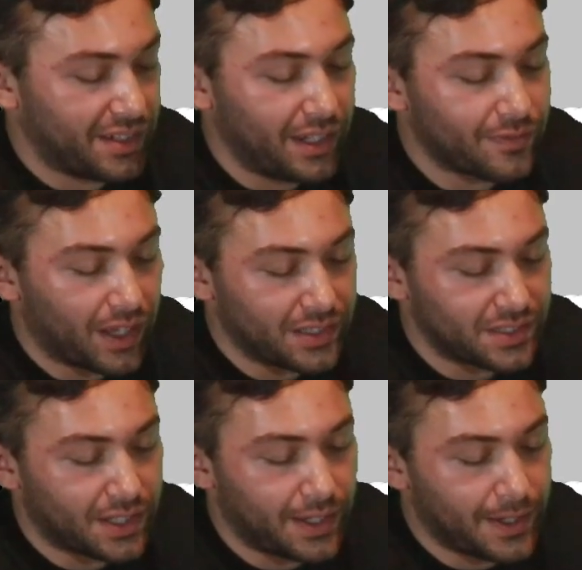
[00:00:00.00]

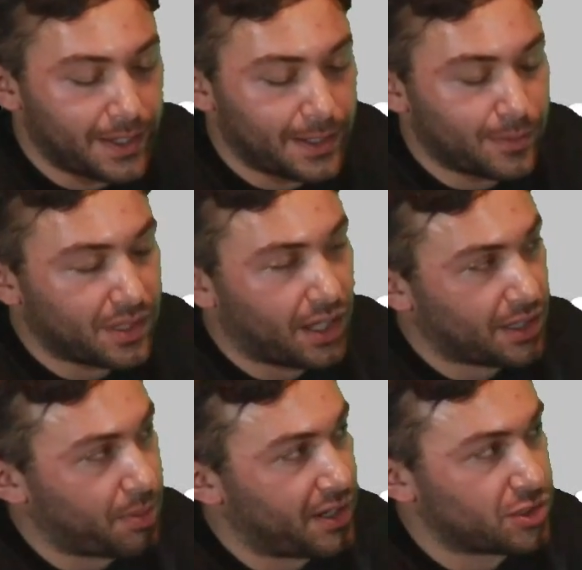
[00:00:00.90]
defense. But on
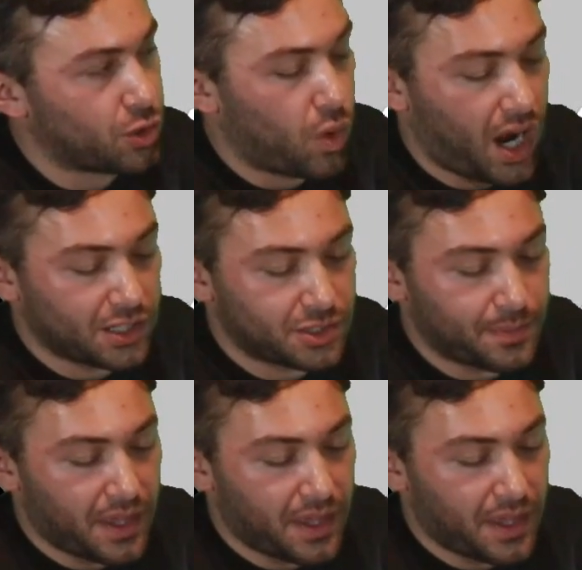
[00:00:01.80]
the players to watch,